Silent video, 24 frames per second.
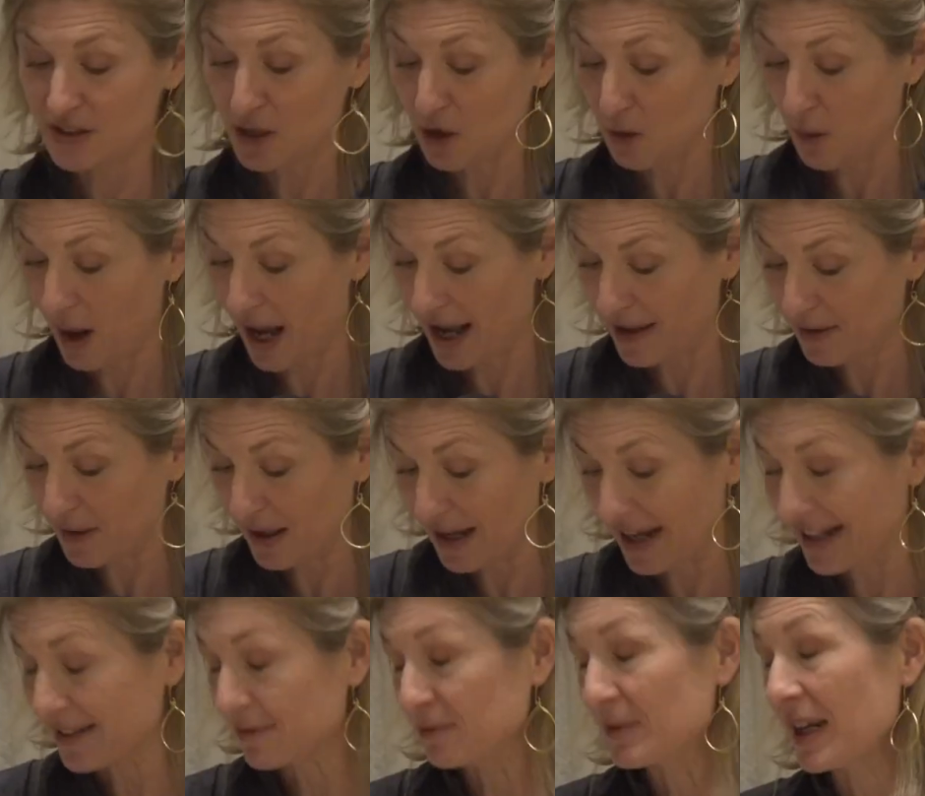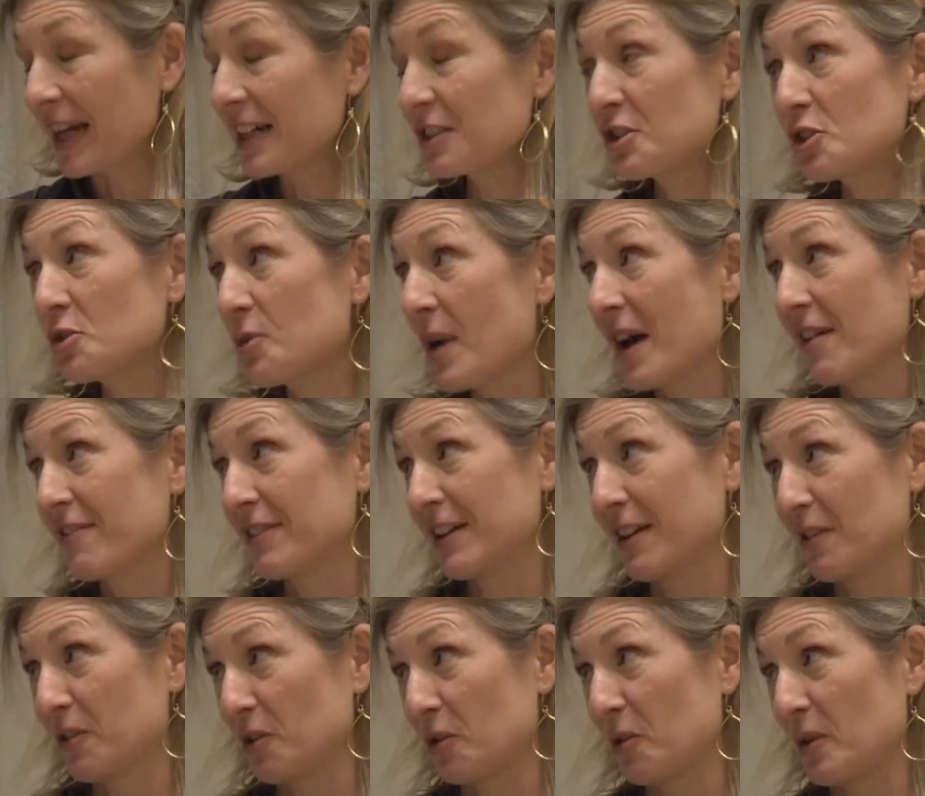so I do have
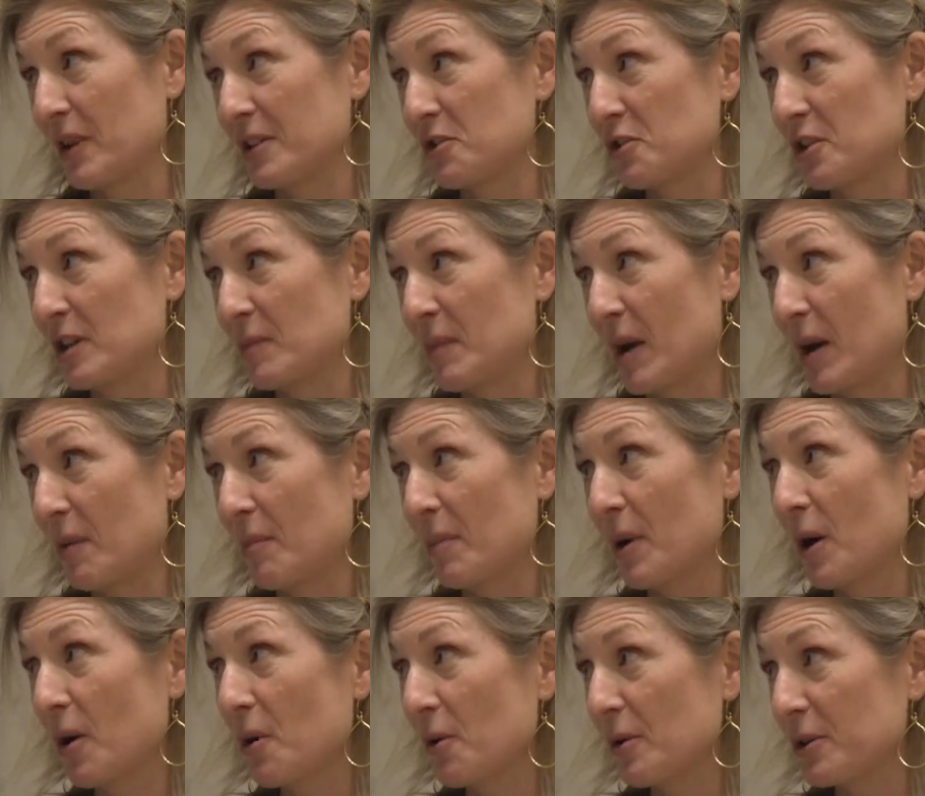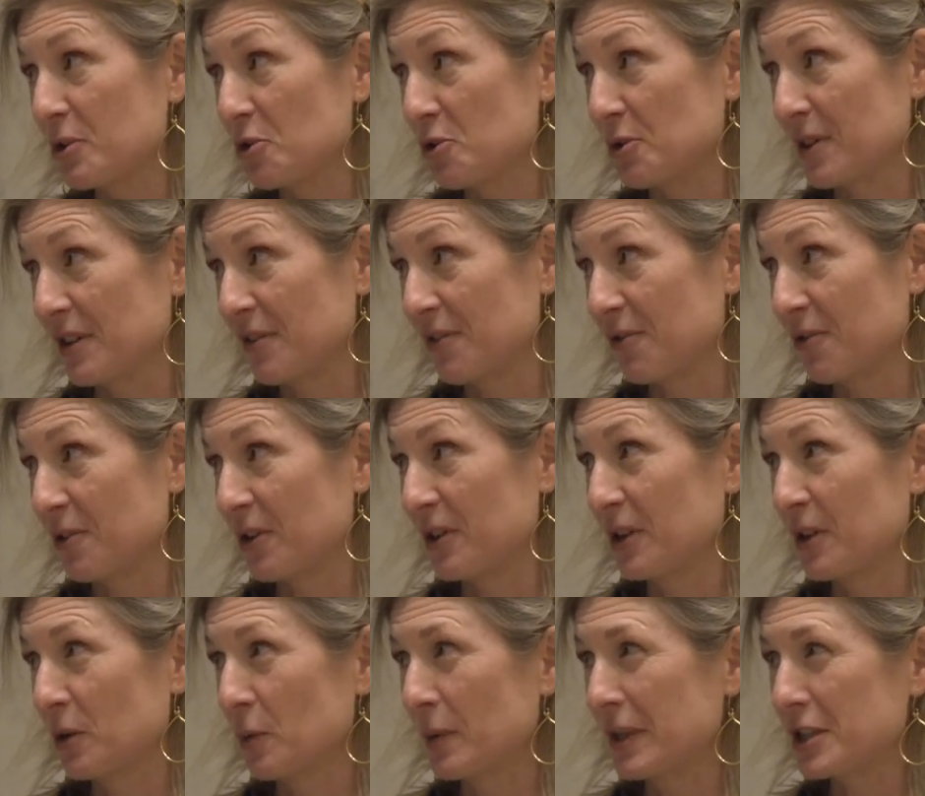another question about poetry for
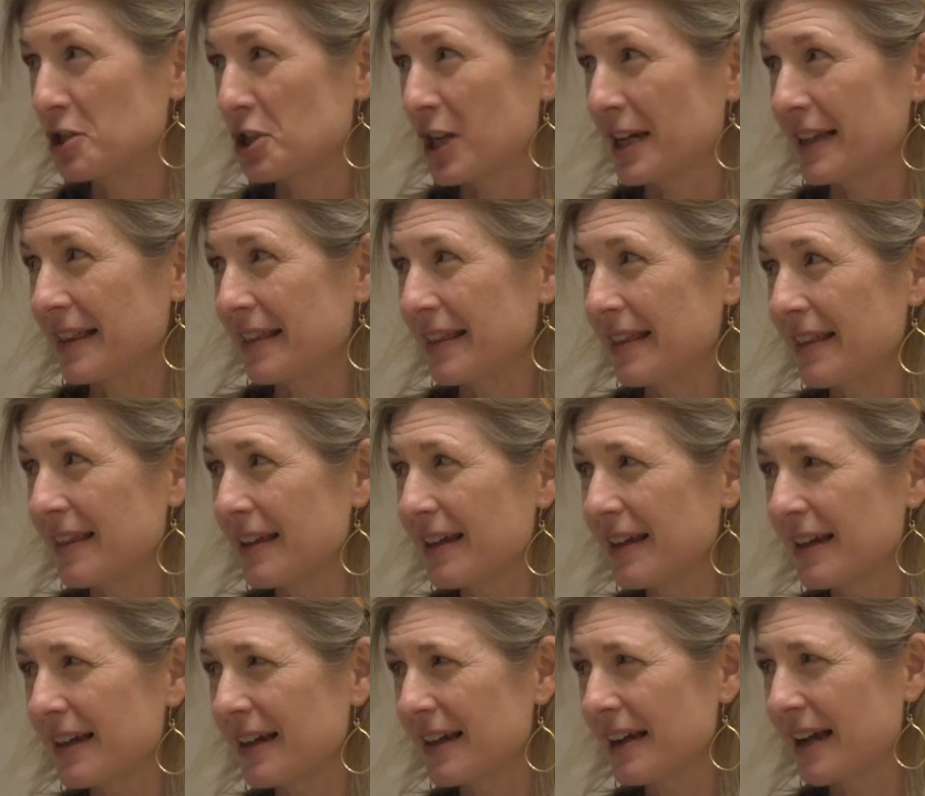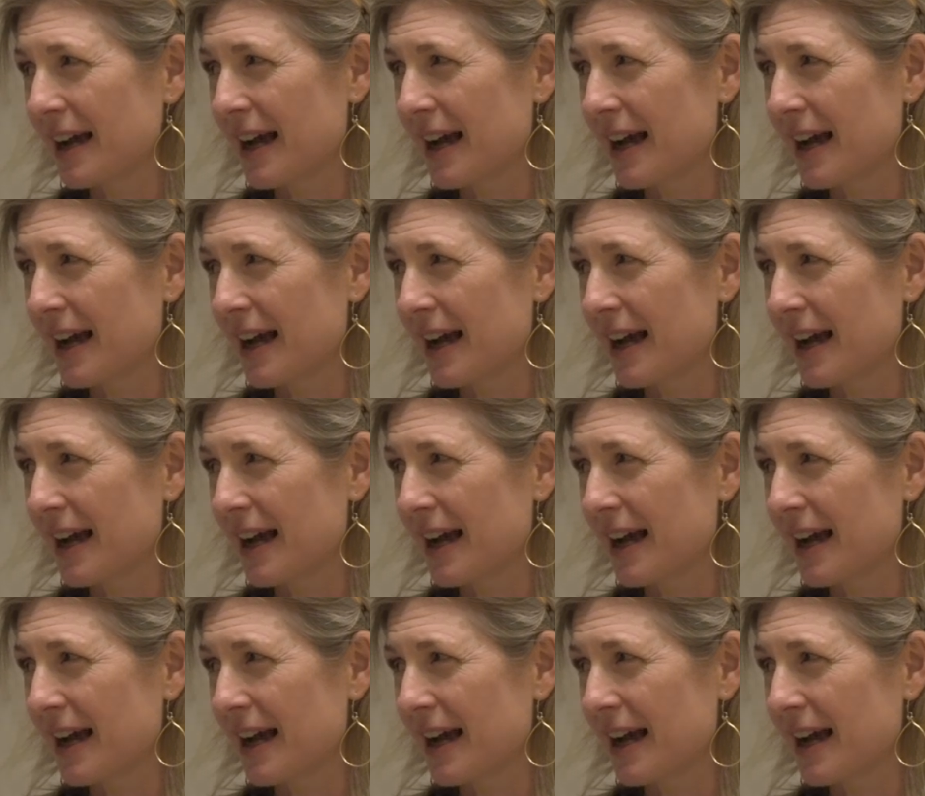you, which I think